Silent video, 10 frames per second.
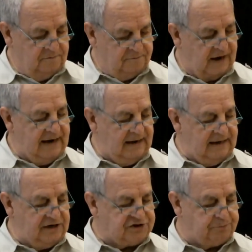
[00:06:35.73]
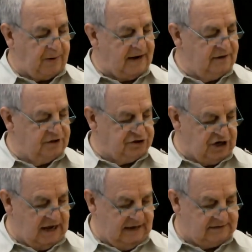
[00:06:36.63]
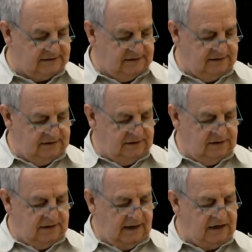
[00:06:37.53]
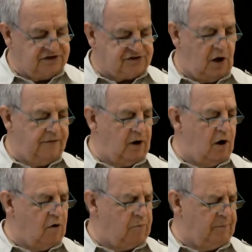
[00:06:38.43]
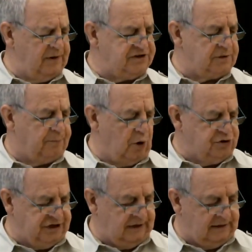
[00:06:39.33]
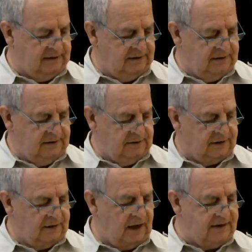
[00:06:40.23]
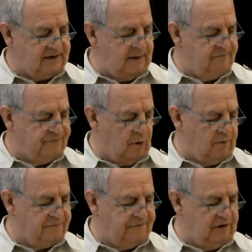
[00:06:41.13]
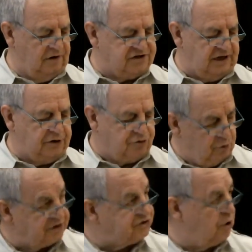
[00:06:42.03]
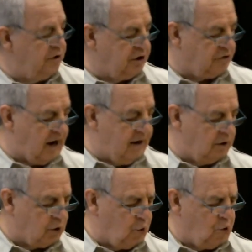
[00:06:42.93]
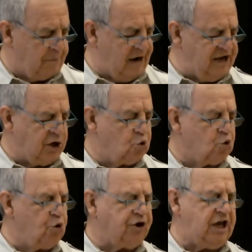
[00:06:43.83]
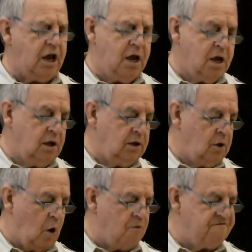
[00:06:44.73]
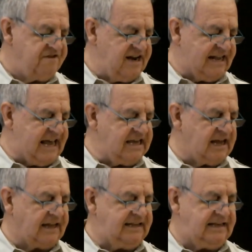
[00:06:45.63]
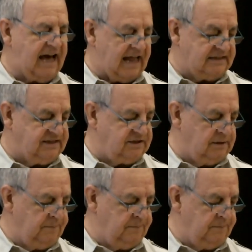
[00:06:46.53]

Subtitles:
Finally he spotted the giant, and he saw the horrible beast approaching. The knight came forward fearlessly, drew his sword and cried out, "Hodobadi kuburki, o virki yach."